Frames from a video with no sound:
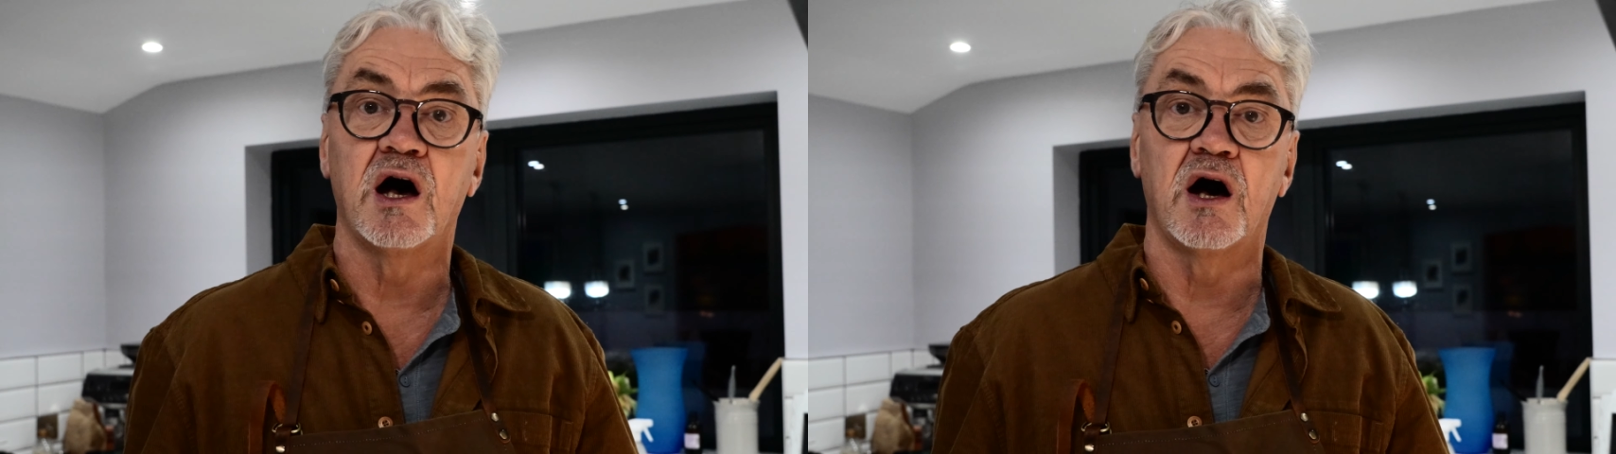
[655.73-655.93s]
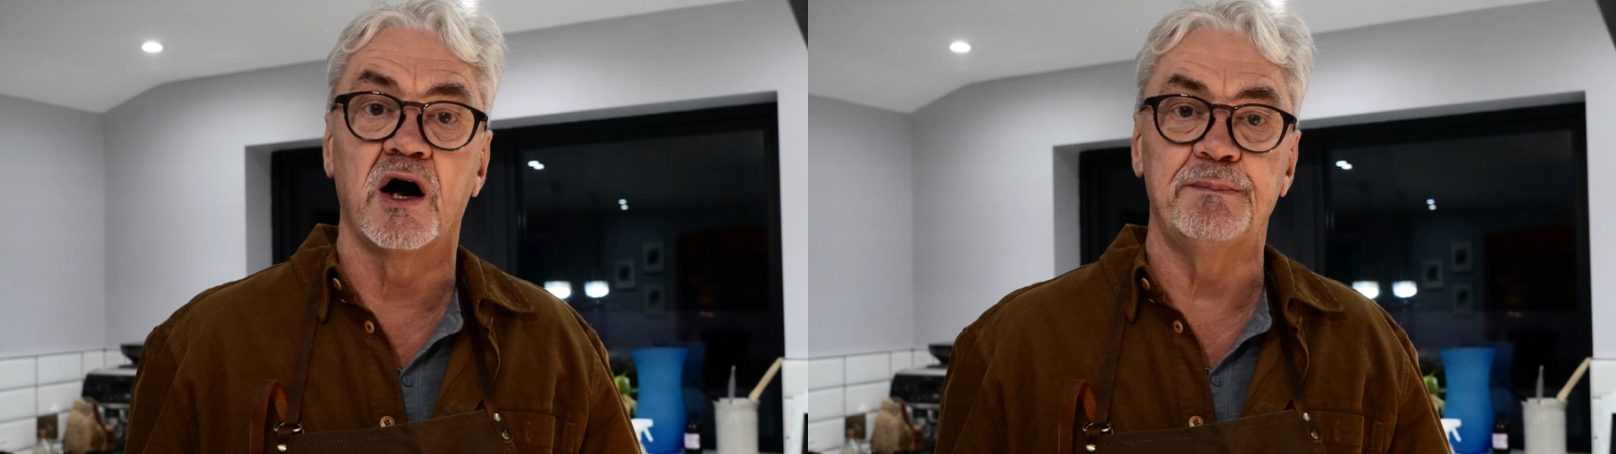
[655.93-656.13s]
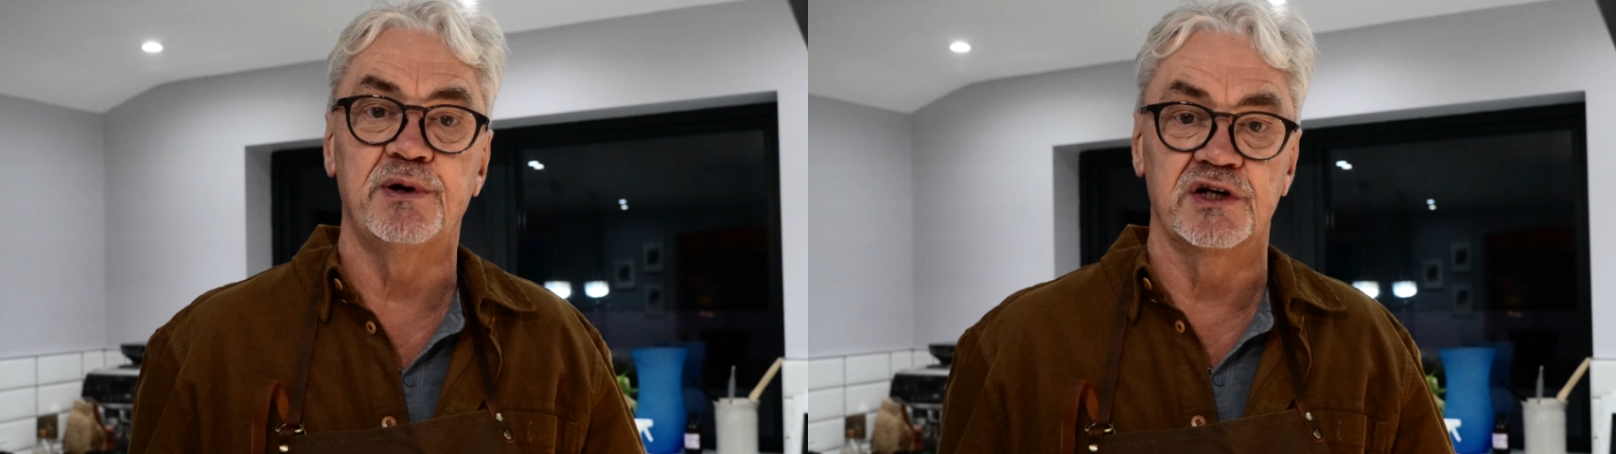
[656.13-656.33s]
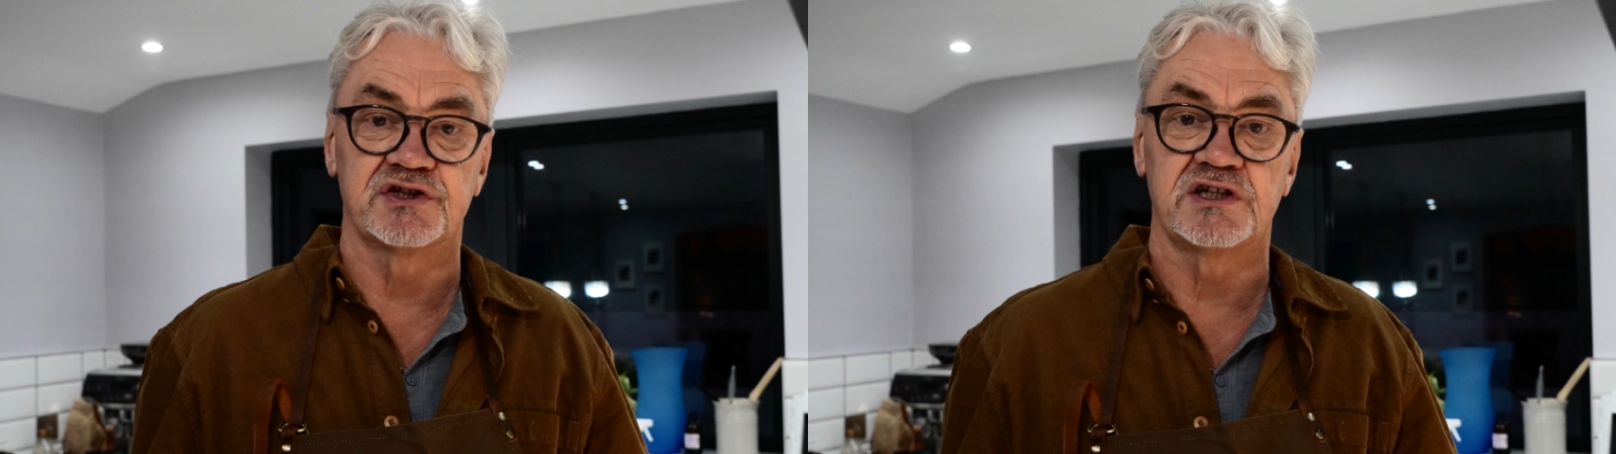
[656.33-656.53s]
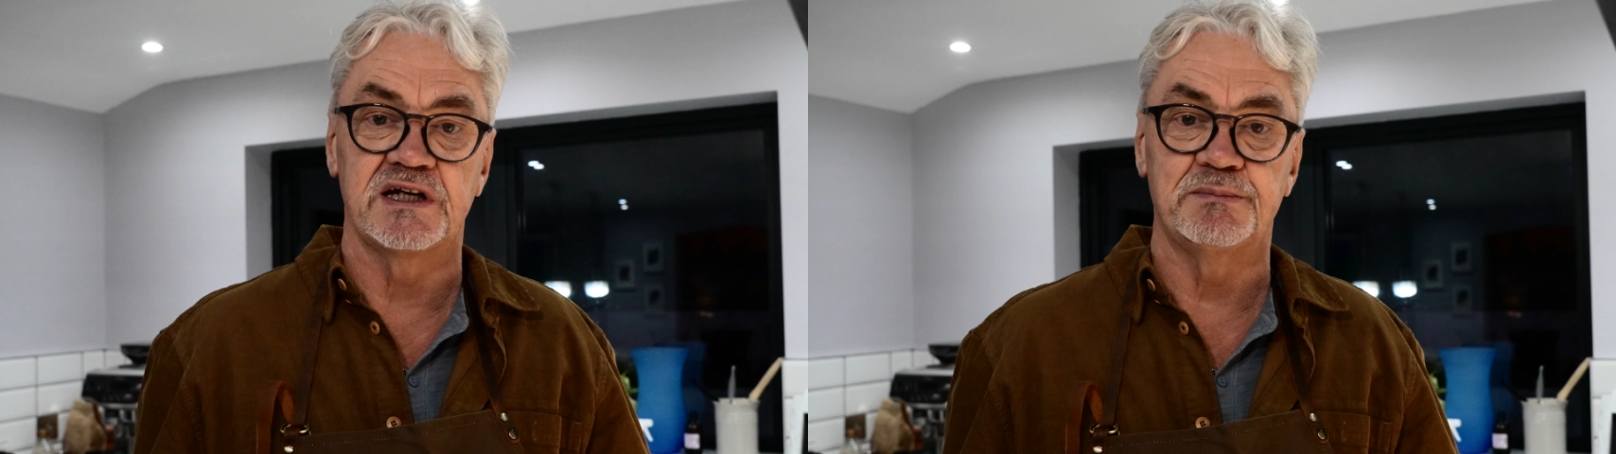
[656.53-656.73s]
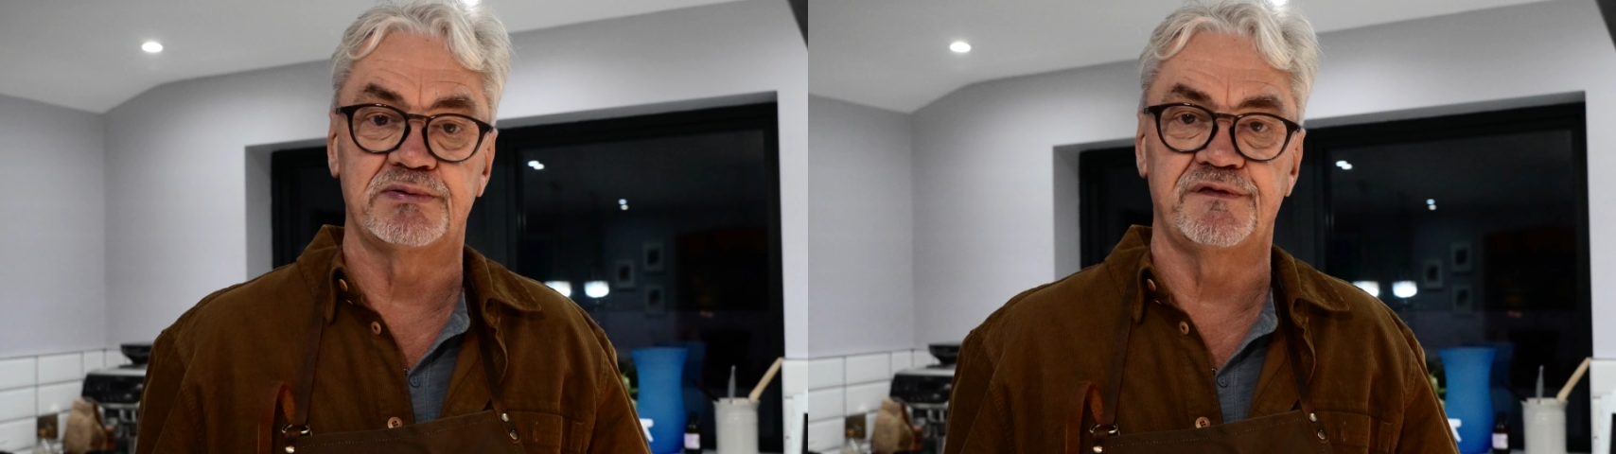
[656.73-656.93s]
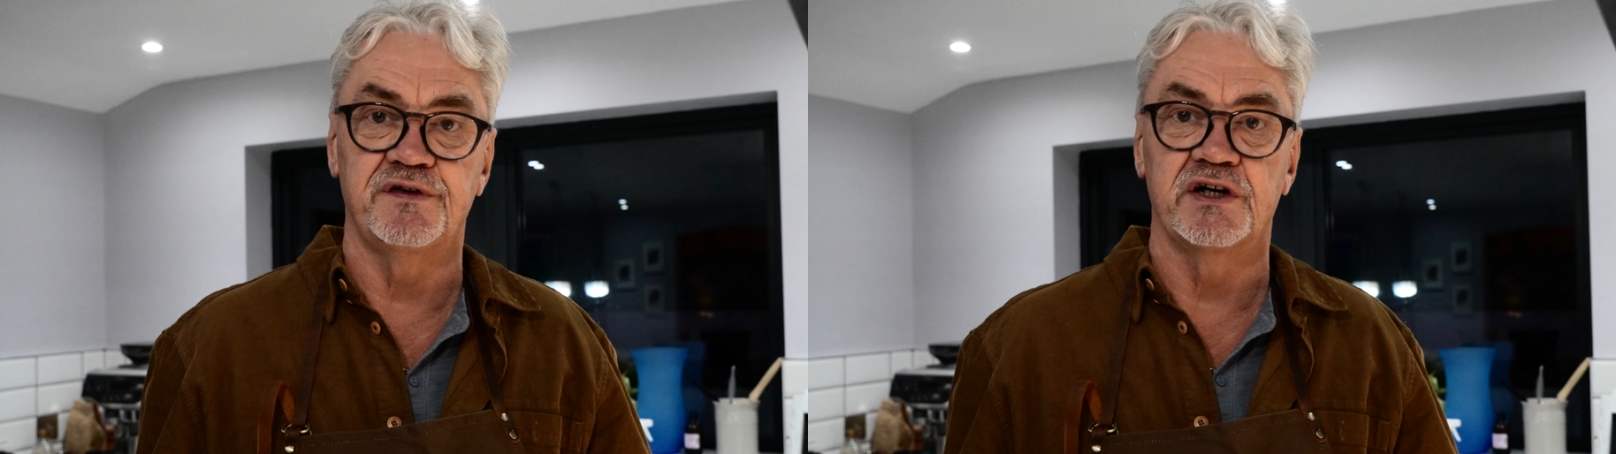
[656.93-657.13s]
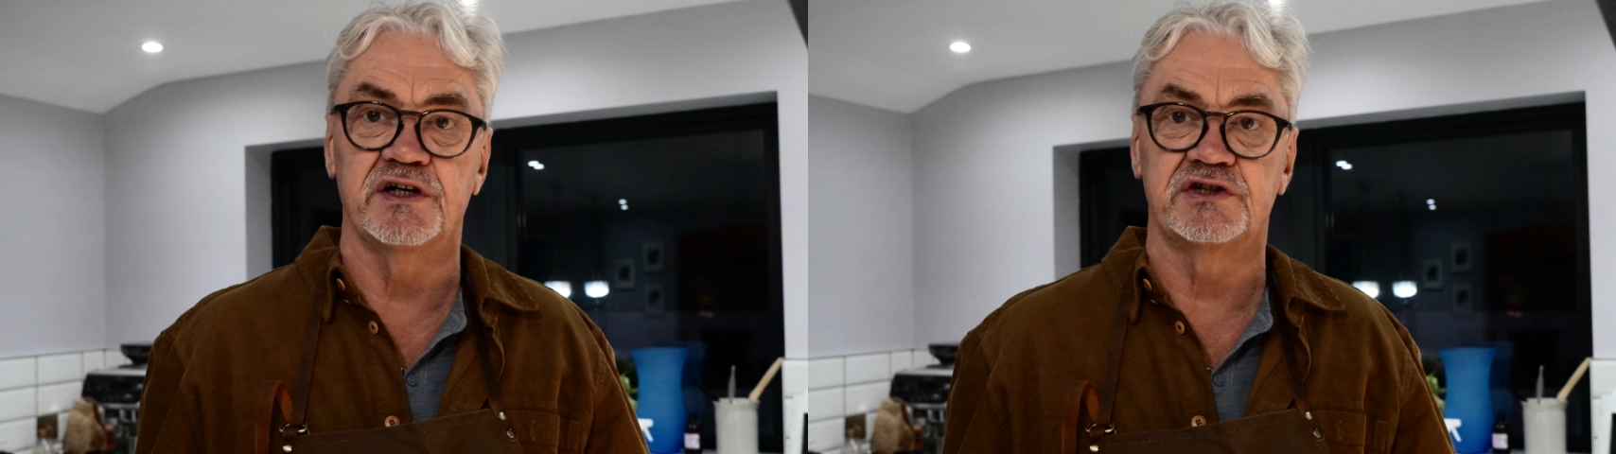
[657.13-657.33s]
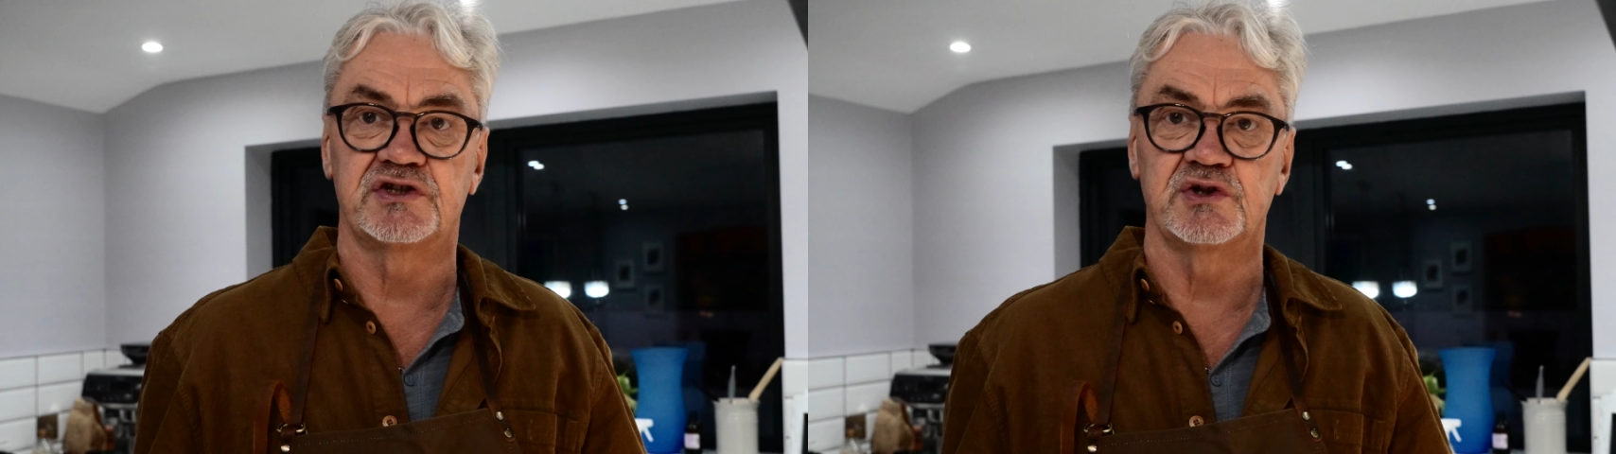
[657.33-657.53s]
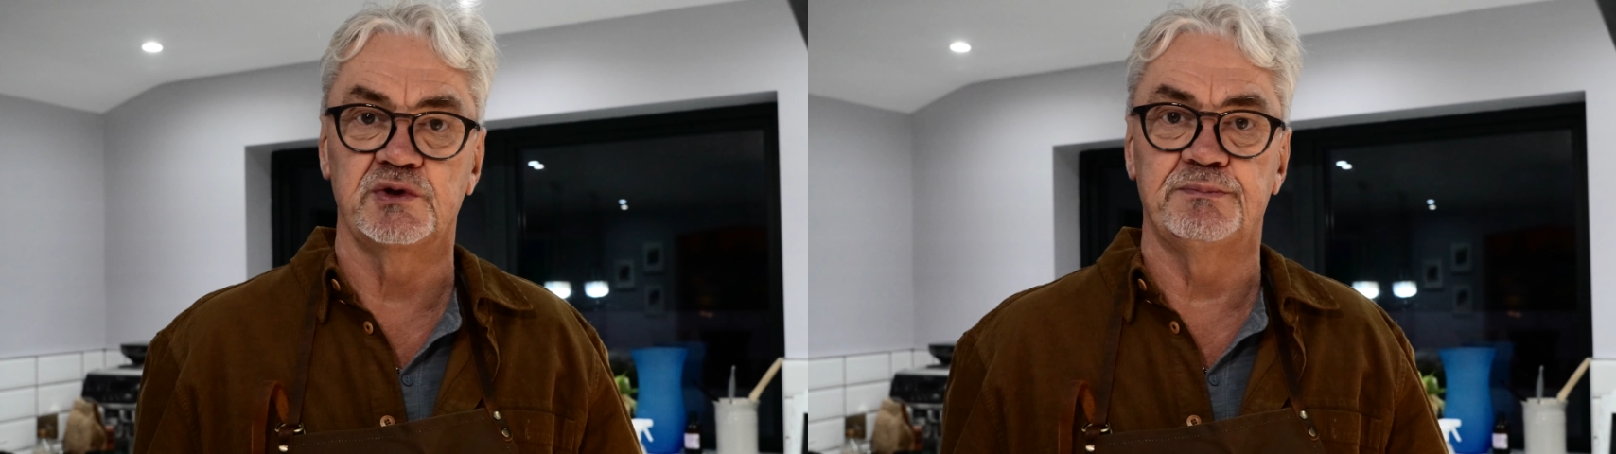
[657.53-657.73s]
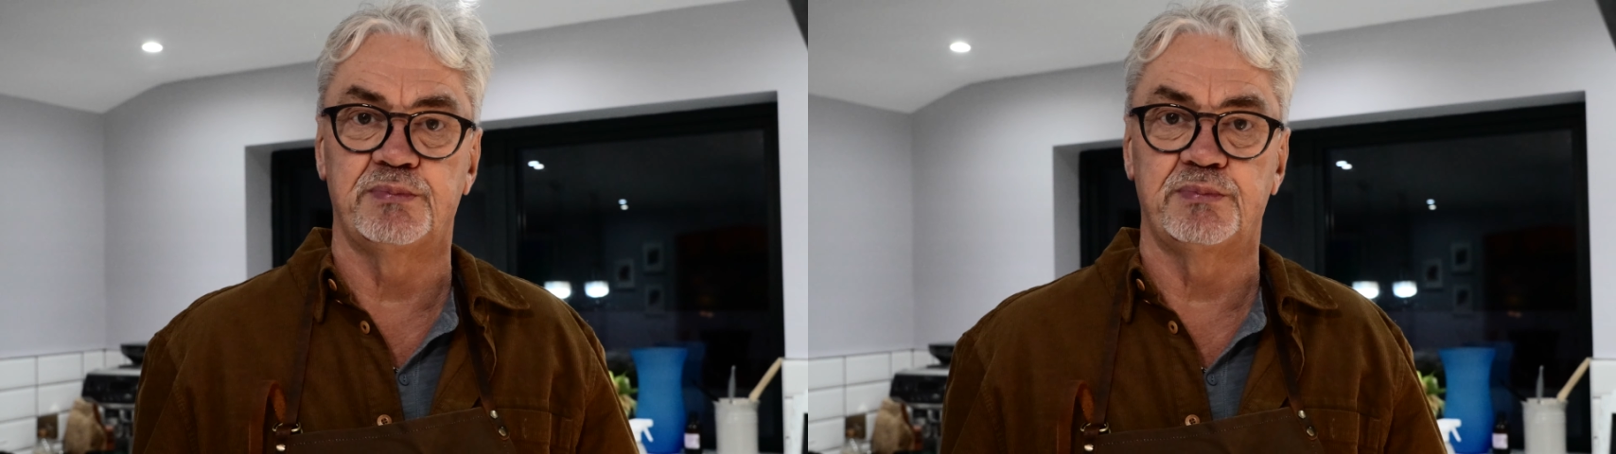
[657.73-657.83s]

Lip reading: I personally prefer to